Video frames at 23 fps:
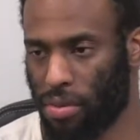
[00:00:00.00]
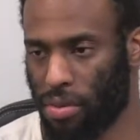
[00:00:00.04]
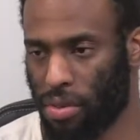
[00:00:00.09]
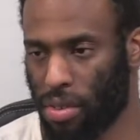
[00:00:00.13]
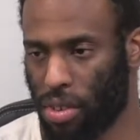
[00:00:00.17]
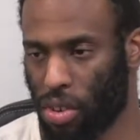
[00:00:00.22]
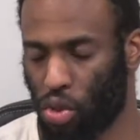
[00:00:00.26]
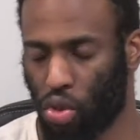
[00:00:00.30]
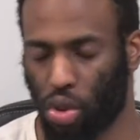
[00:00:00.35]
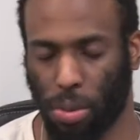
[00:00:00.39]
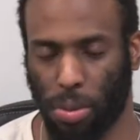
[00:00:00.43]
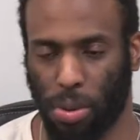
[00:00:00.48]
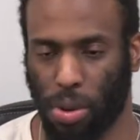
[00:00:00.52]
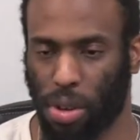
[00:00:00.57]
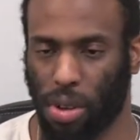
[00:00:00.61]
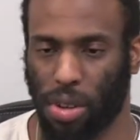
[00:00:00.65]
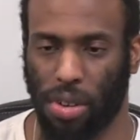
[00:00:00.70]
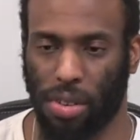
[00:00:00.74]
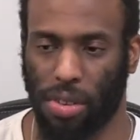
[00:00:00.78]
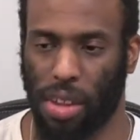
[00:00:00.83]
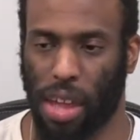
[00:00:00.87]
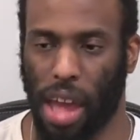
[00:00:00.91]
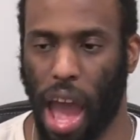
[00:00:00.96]

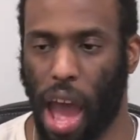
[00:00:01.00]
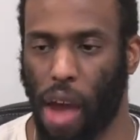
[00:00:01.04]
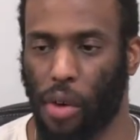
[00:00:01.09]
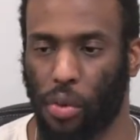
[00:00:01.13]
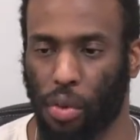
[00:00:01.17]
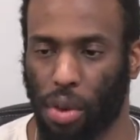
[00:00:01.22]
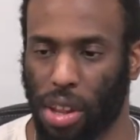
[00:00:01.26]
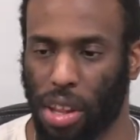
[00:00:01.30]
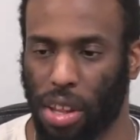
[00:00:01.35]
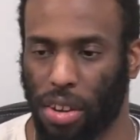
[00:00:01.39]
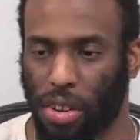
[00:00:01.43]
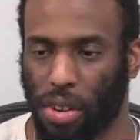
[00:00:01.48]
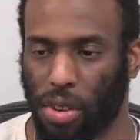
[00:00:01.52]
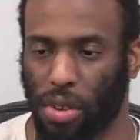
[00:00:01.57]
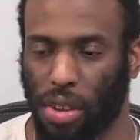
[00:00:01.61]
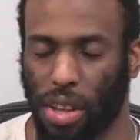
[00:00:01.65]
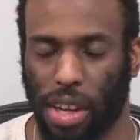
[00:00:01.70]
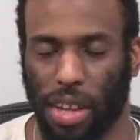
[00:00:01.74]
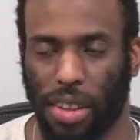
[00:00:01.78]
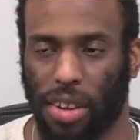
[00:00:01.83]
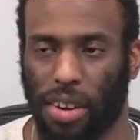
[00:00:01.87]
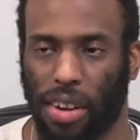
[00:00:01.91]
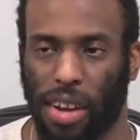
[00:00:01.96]
contributors that I really do
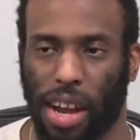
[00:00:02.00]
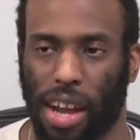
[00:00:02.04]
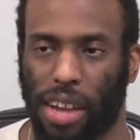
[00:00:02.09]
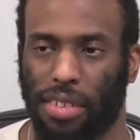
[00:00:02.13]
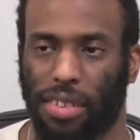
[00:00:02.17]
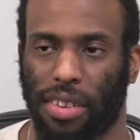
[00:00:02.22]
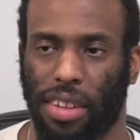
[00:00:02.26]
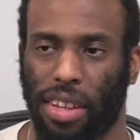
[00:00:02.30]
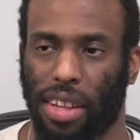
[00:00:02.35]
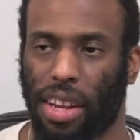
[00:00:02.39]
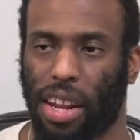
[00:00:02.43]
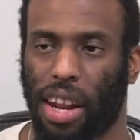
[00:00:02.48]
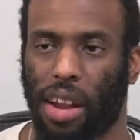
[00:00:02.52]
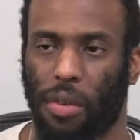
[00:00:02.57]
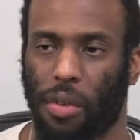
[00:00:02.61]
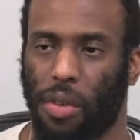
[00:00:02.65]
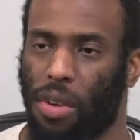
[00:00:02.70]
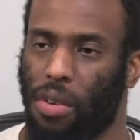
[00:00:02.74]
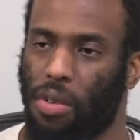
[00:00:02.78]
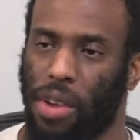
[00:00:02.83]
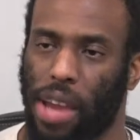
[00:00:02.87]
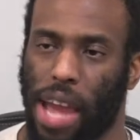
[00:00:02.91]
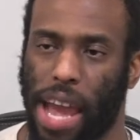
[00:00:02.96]
look at their content and I
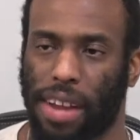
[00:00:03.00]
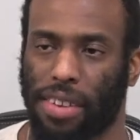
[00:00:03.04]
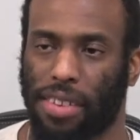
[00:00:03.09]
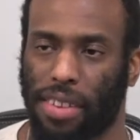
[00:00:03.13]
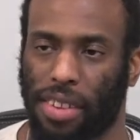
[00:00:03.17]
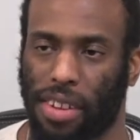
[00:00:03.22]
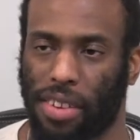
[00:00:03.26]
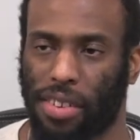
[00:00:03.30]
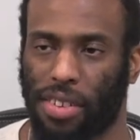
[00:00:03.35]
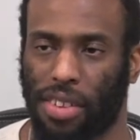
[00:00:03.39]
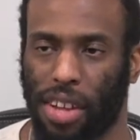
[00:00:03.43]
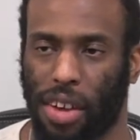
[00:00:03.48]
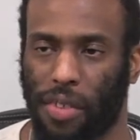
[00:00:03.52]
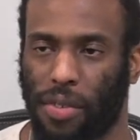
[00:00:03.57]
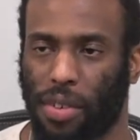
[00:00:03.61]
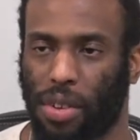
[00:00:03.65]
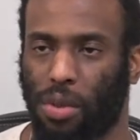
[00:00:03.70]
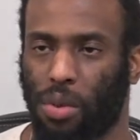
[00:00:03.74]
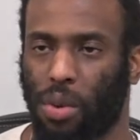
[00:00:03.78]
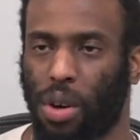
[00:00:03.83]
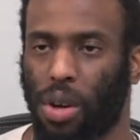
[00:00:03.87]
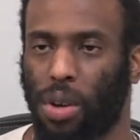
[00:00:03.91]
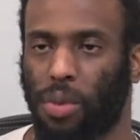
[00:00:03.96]
want to react to their stuff
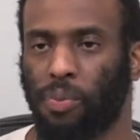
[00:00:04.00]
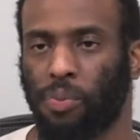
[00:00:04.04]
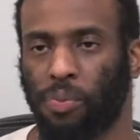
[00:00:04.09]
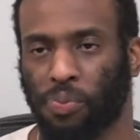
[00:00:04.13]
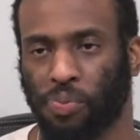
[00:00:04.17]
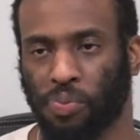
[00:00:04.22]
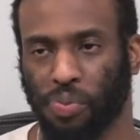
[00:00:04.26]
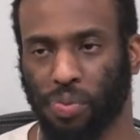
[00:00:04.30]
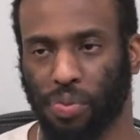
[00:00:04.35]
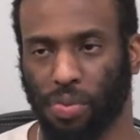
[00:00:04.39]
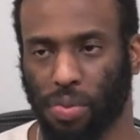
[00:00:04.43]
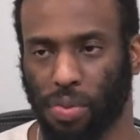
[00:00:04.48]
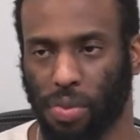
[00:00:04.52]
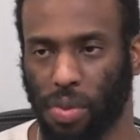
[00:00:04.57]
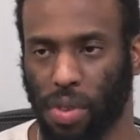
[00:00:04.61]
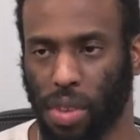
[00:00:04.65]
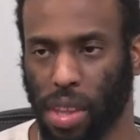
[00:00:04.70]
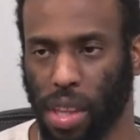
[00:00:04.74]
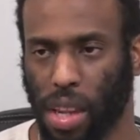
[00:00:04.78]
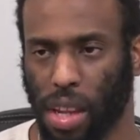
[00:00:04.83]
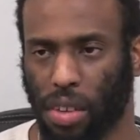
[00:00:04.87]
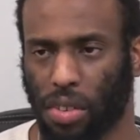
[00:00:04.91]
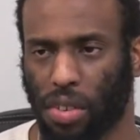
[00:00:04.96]
as well.
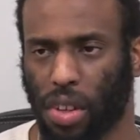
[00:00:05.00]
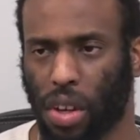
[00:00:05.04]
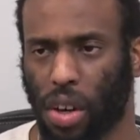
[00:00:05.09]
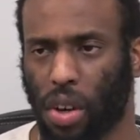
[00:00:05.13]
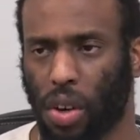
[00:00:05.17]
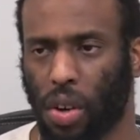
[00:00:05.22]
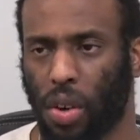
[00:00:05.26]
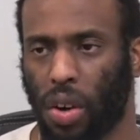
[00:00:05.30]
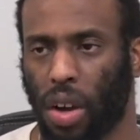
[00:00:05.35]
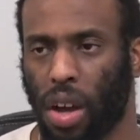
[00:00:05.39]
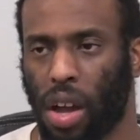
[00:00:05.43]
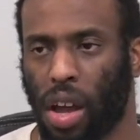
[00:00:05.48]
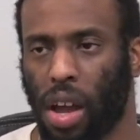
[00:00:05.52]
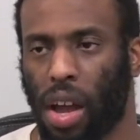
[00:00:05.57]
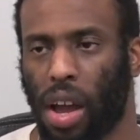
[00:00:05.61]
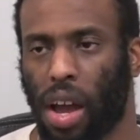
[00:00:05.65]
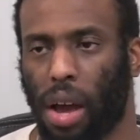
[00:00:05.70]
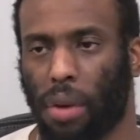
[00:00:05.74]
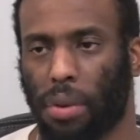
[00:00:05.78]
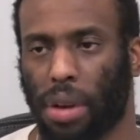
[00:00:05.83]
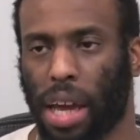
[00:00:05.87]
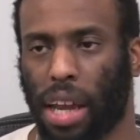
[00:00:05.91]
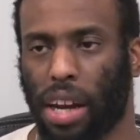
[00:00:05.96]
So
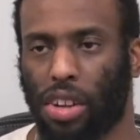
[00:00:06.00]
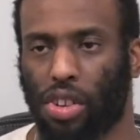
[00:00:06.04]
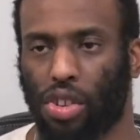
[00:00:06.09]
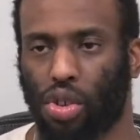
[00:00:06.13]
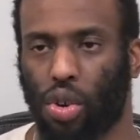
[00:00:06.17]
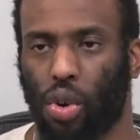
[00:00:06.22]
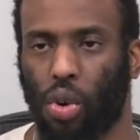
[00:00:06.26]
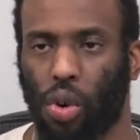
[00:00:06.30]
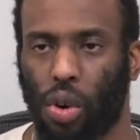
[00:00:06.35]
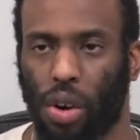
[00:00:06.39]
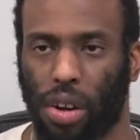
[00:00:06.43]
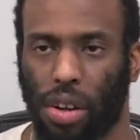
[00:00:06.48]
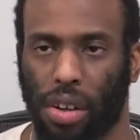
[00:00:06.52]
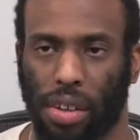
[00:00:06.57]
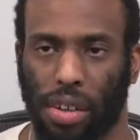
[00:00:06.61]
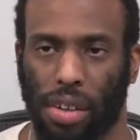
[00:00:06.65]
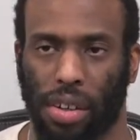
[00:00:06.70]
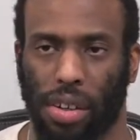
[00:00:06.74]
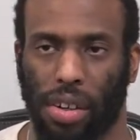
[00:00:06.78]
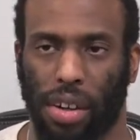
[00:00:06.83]
I'm kind of torn.